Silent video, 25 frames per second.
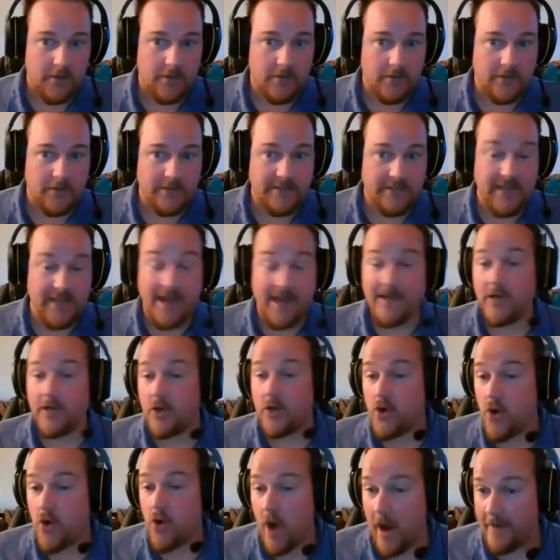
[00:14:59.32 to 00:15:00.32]
send a
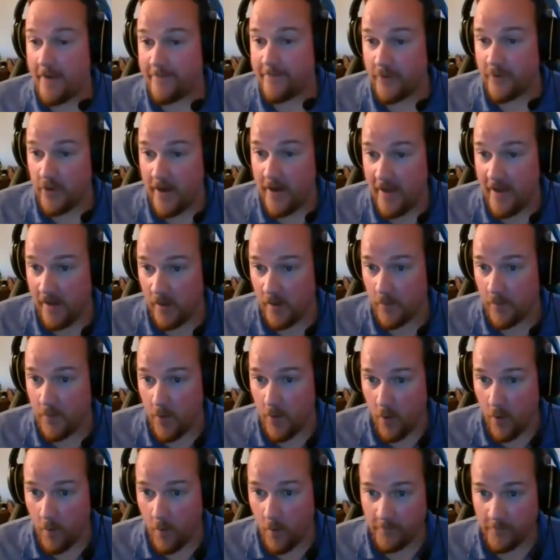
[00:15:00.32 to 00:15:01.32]
cry for help
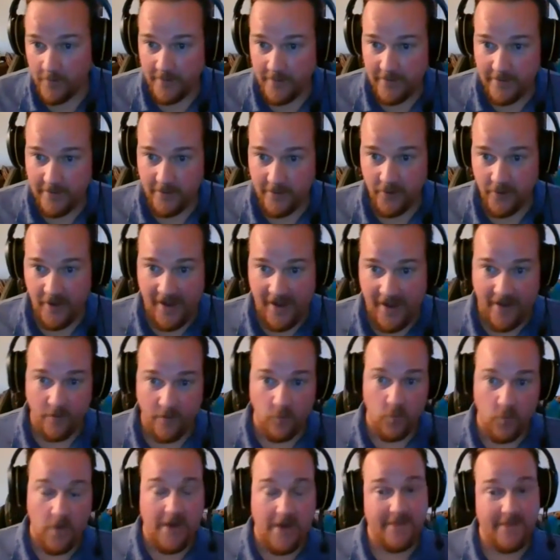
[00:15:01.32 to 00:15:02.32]
over the internet
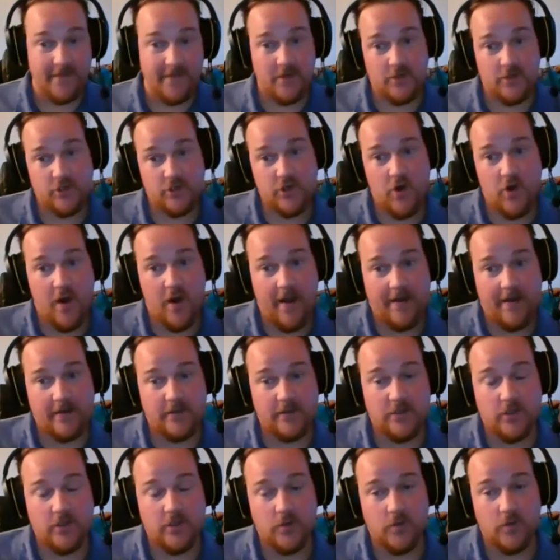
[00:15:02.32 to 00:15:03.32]
when they're trying
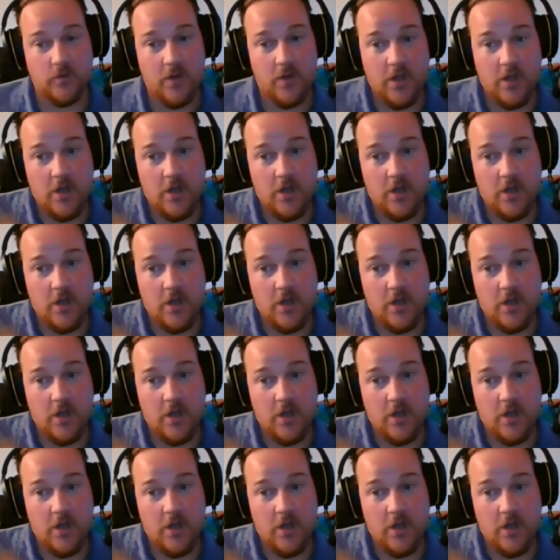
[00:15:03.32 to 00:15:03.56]
to